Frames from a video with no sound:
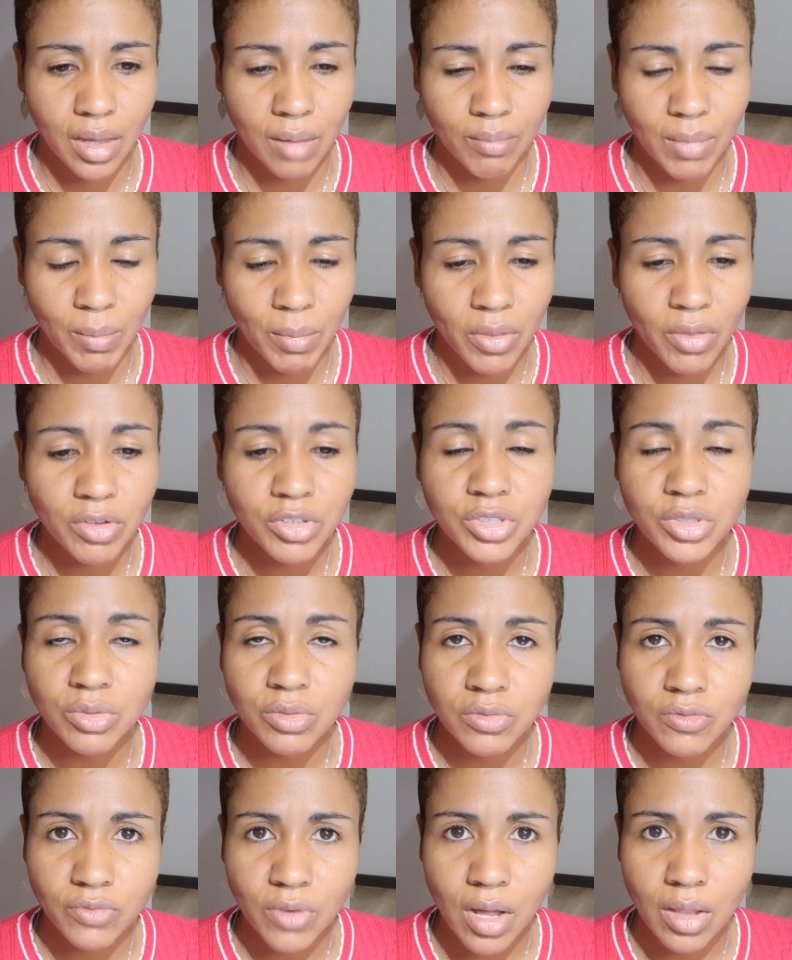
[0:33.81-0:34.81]
My mother
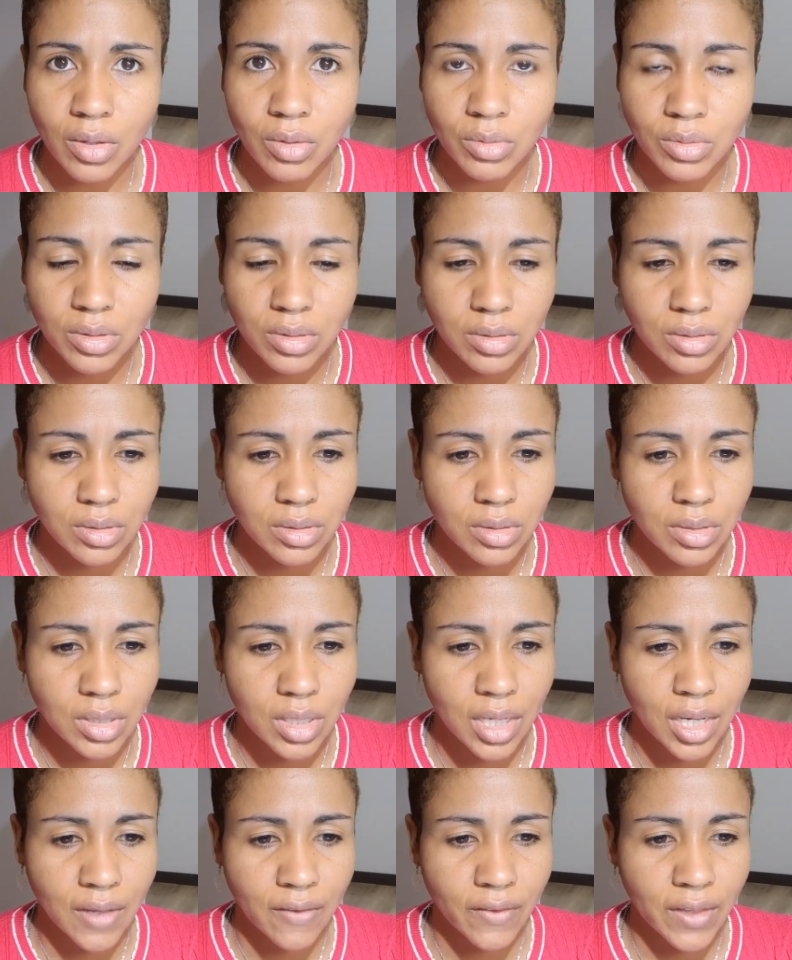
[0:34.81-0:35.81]
soon followed.
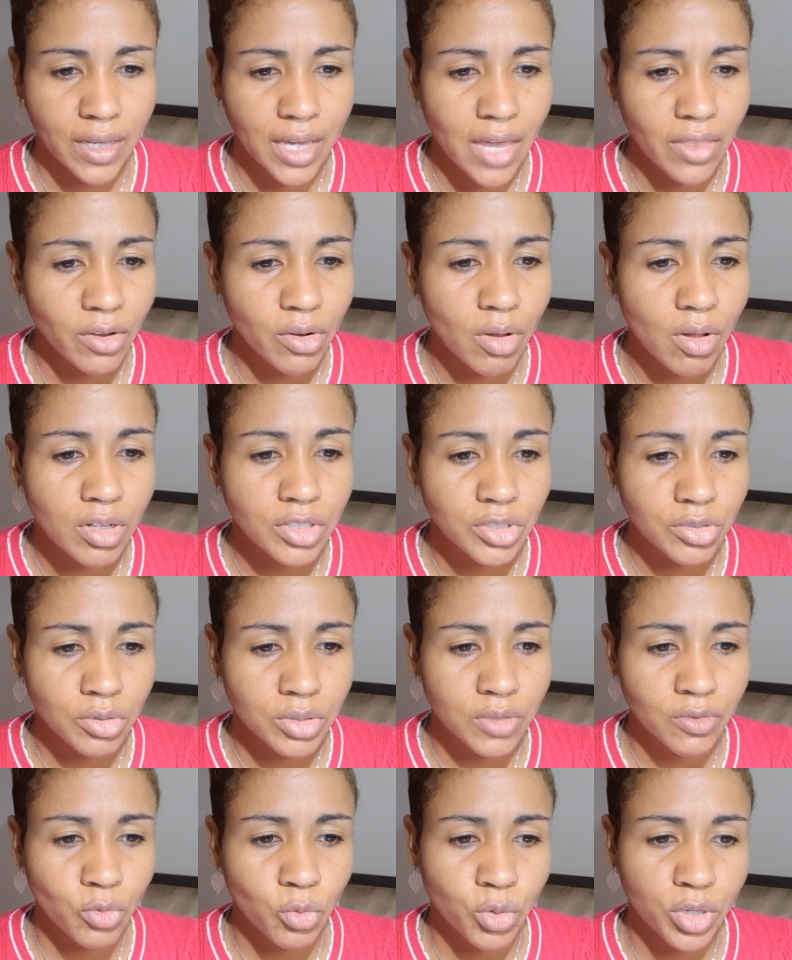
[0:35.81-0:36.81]
They gathered all
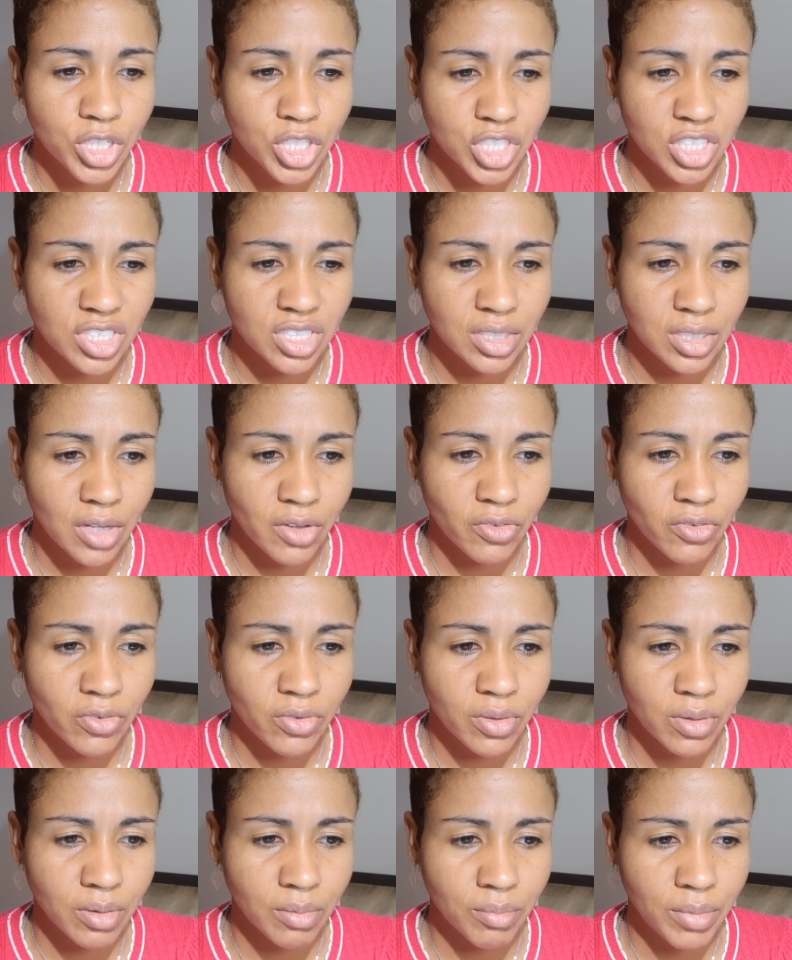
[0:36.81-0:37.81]
sorts of Christian stuff,
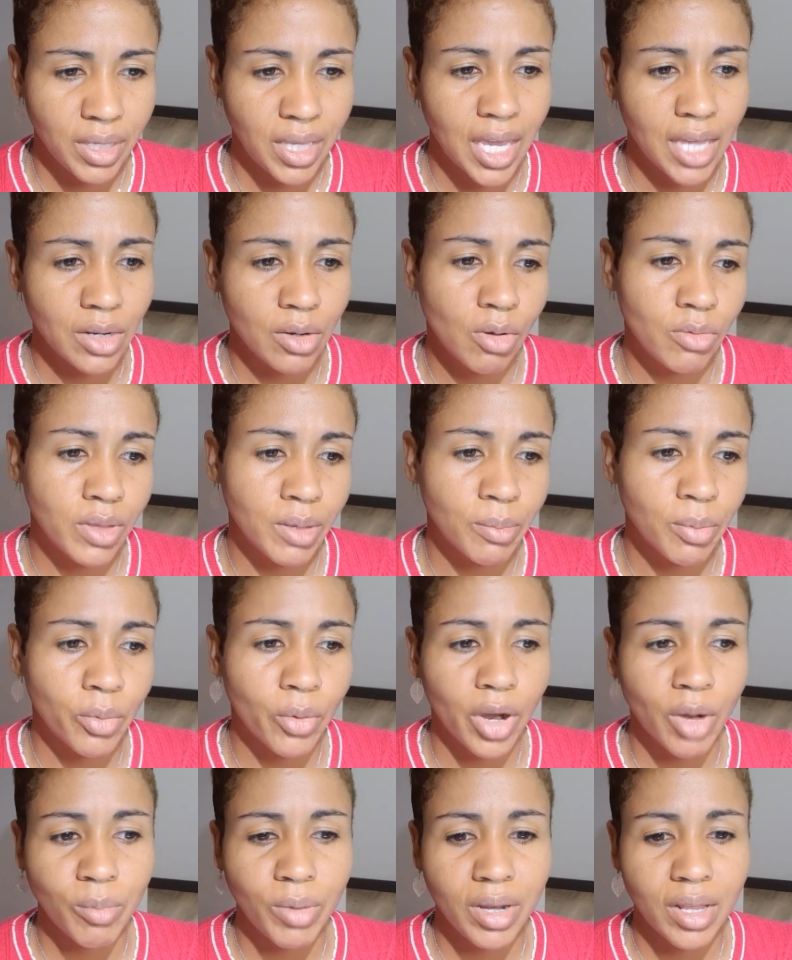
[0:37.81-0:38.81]
began holding
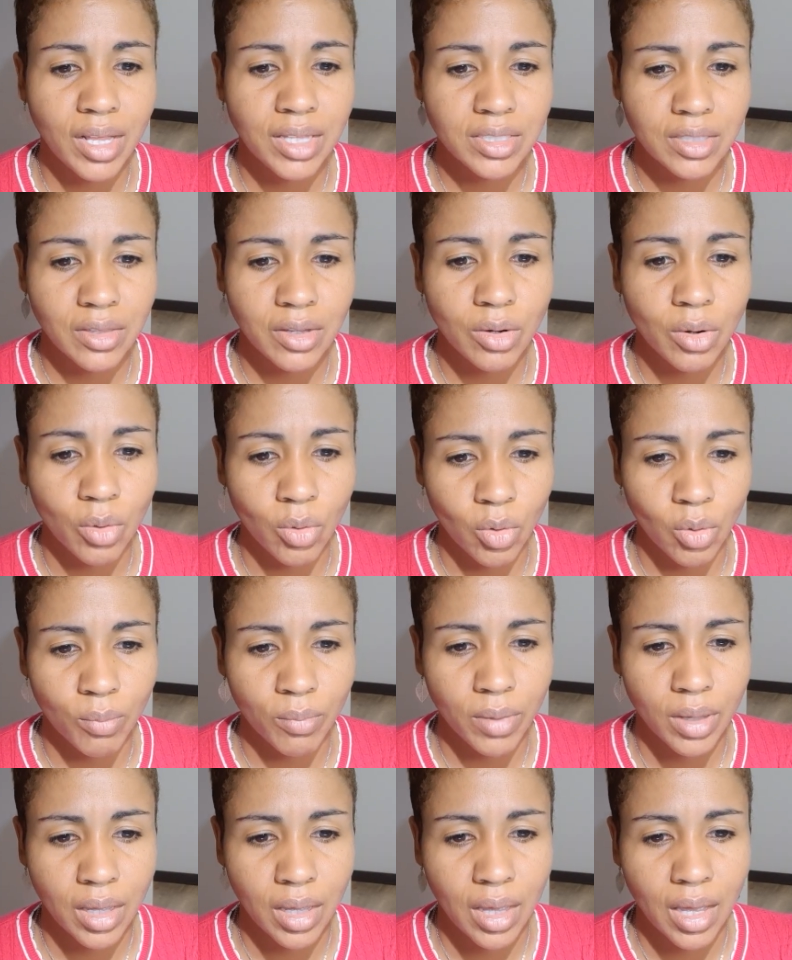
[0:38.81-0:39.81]
prayer meetings in their home,
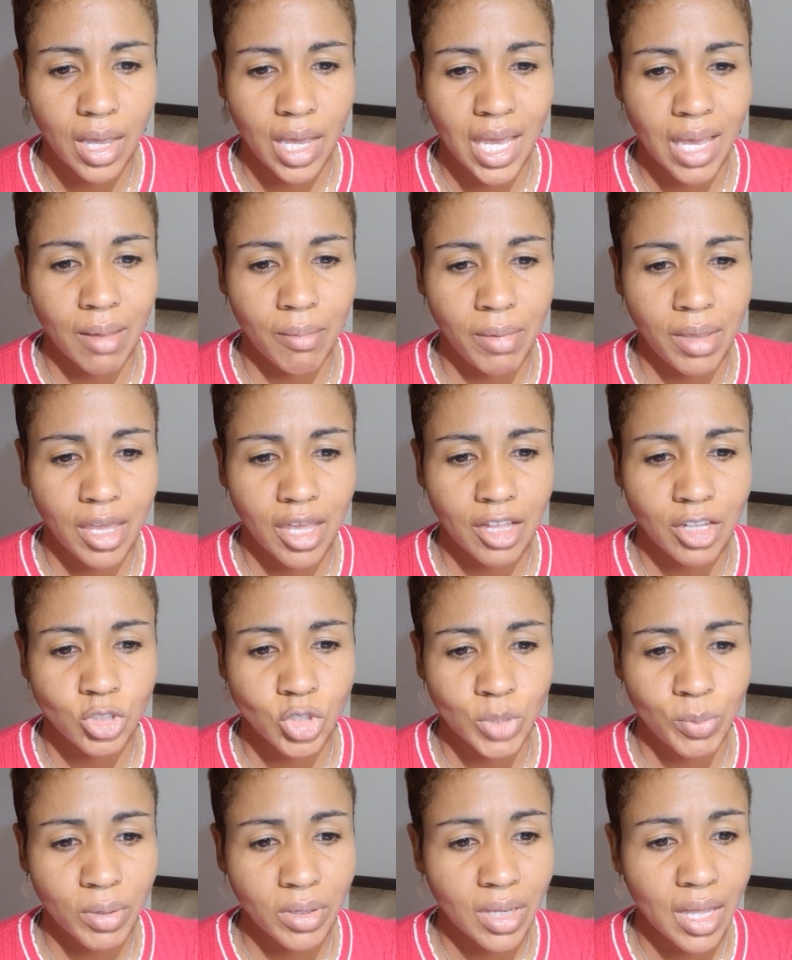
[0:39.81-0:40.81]
and began
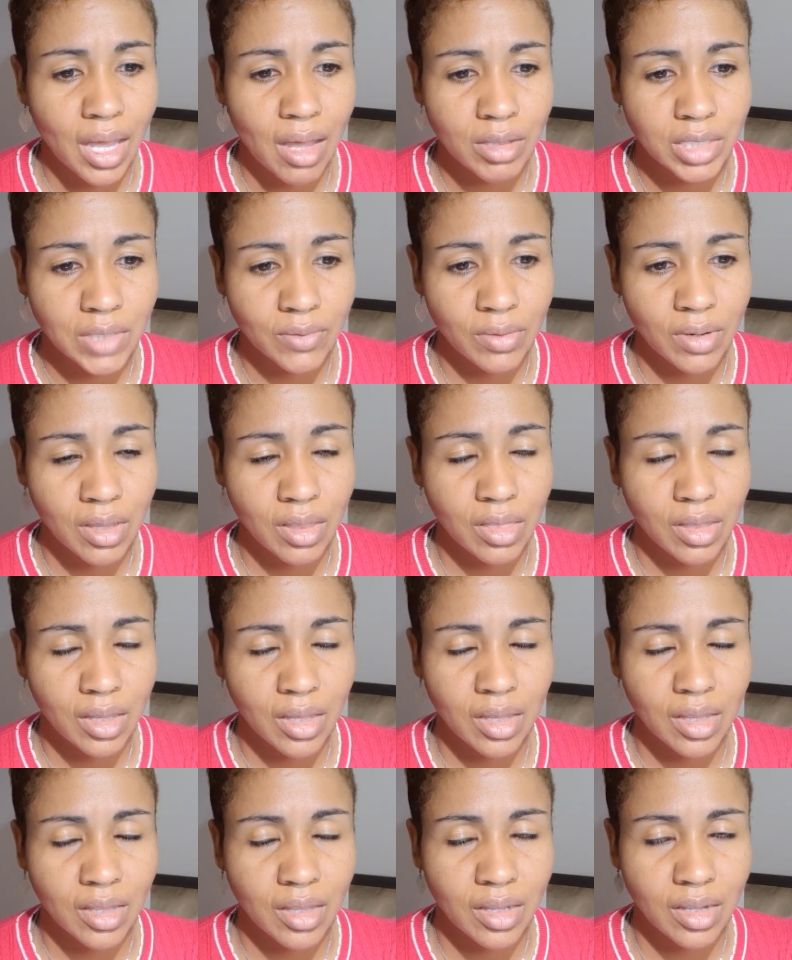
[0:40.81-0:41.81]
stripping the house of
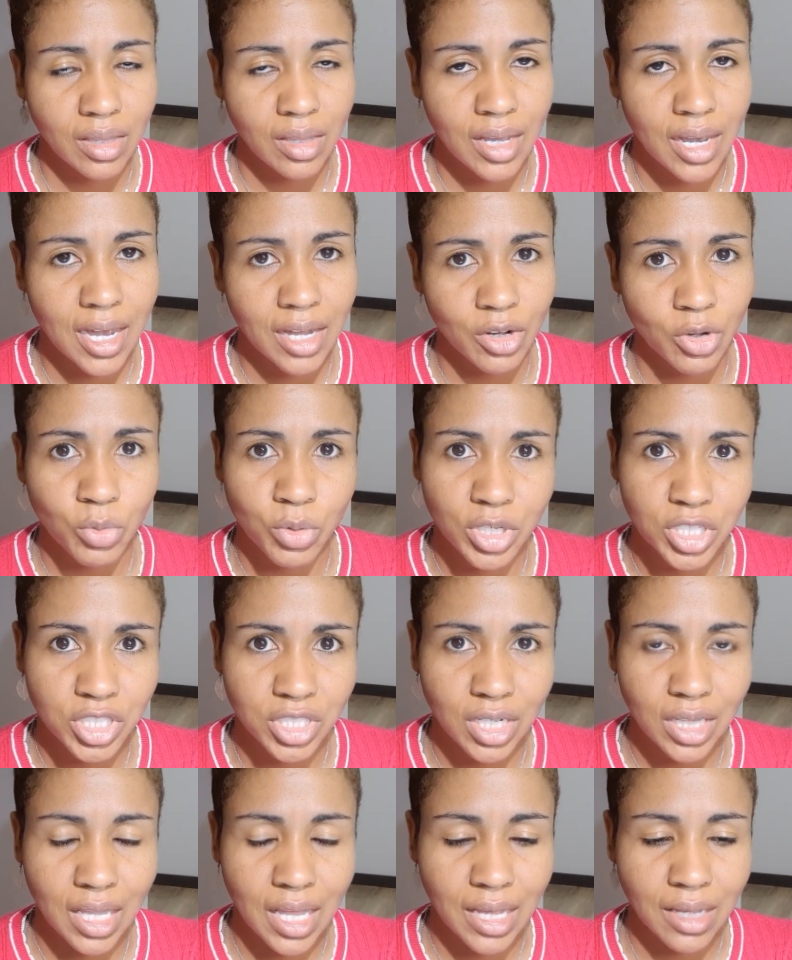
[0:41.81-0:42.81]
anything
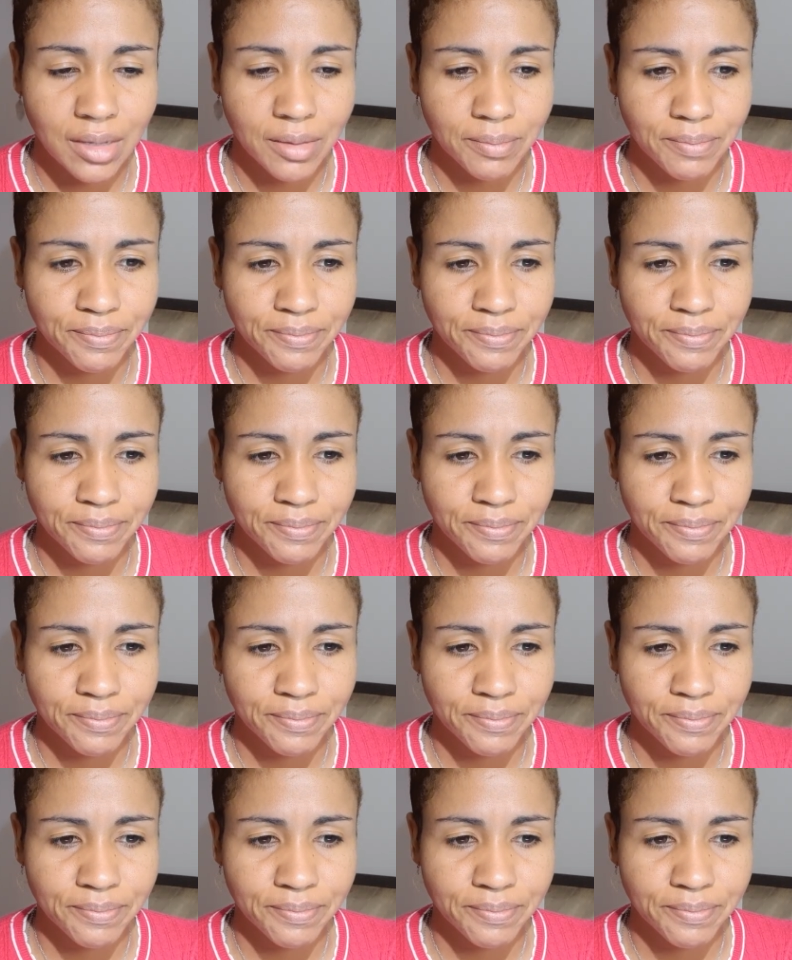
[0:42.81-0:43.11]
non-Christian-like.